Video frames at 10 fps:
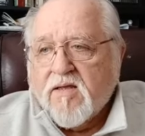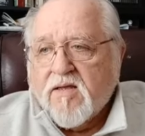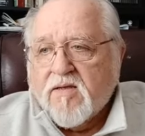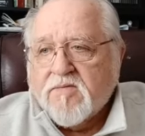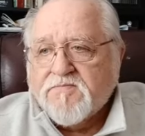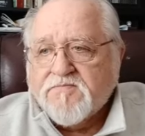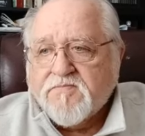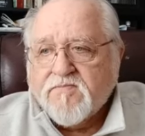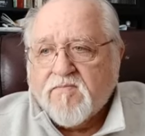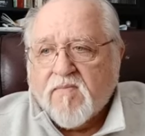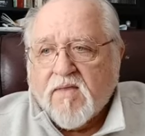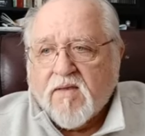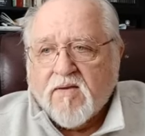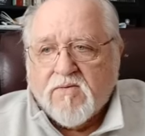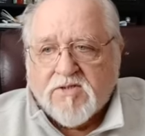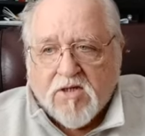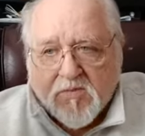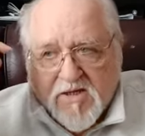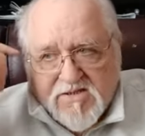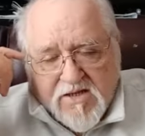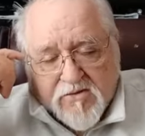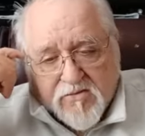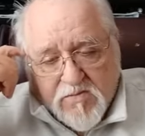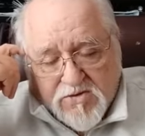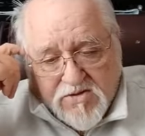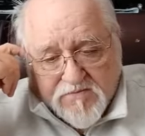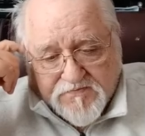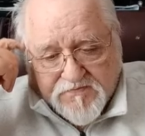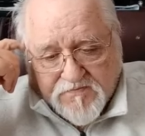down. We talk about sacred music.